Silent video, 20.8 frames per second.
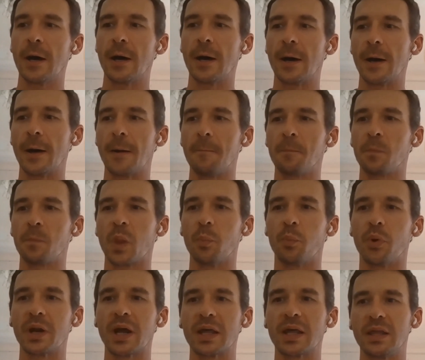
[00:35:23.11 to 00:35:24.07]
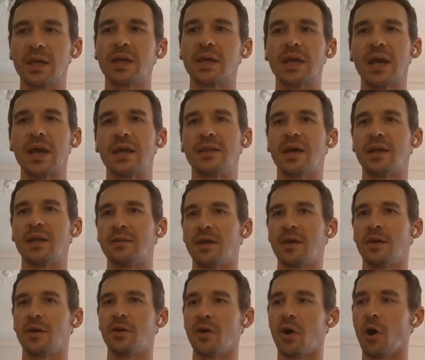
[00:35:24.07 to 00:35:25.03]
But I think,
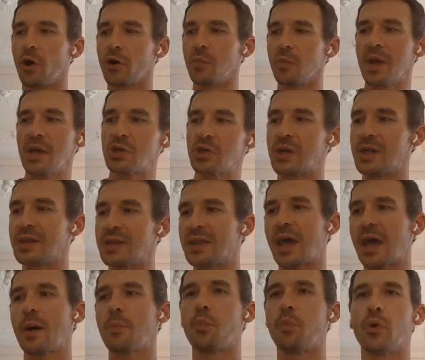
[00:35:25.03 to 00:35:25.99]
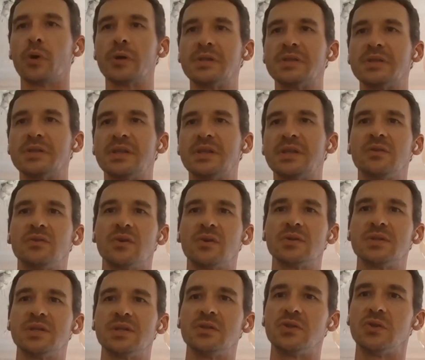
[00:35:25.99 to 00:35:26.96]
that automation at that point then
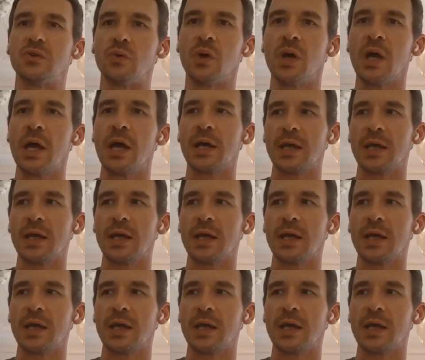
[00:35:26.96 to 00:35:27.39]
turns into,